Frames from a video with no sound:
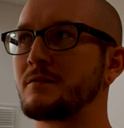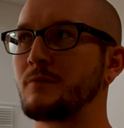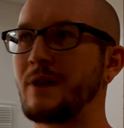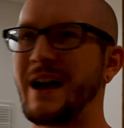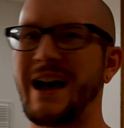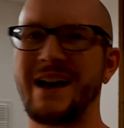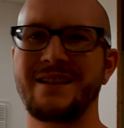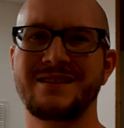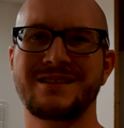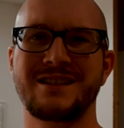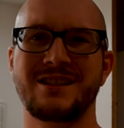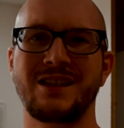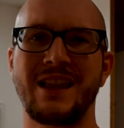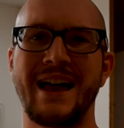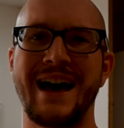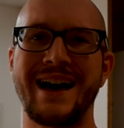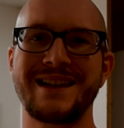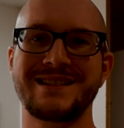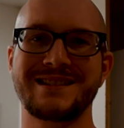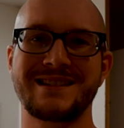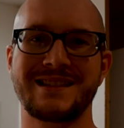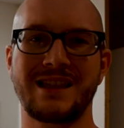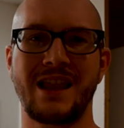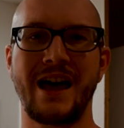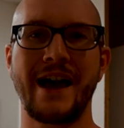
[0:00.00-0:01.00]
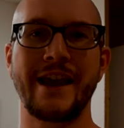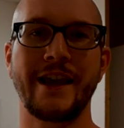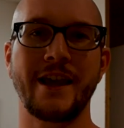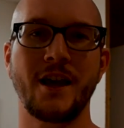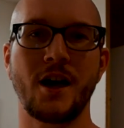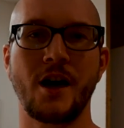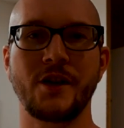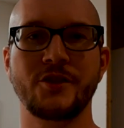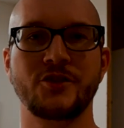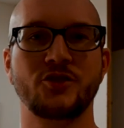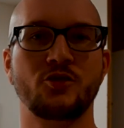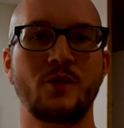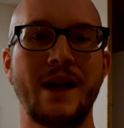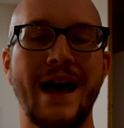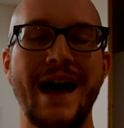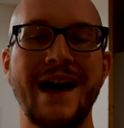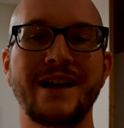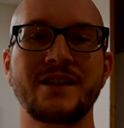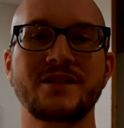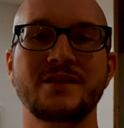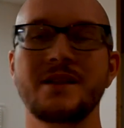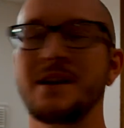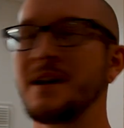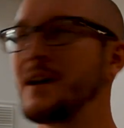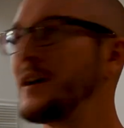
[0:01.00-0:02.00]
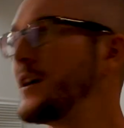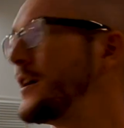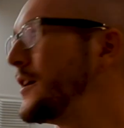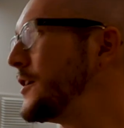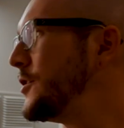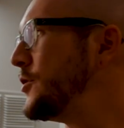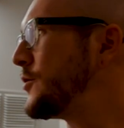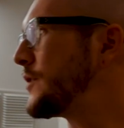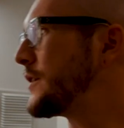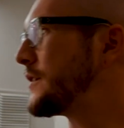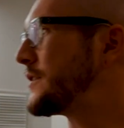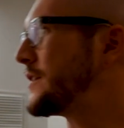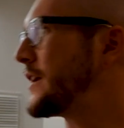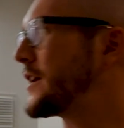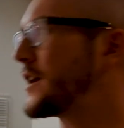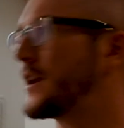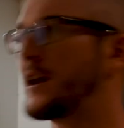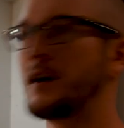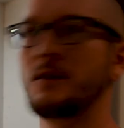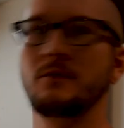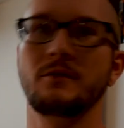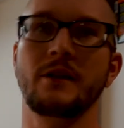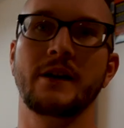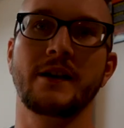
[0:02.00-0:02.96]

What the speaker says: has glass sliding on tracks, you can take it out.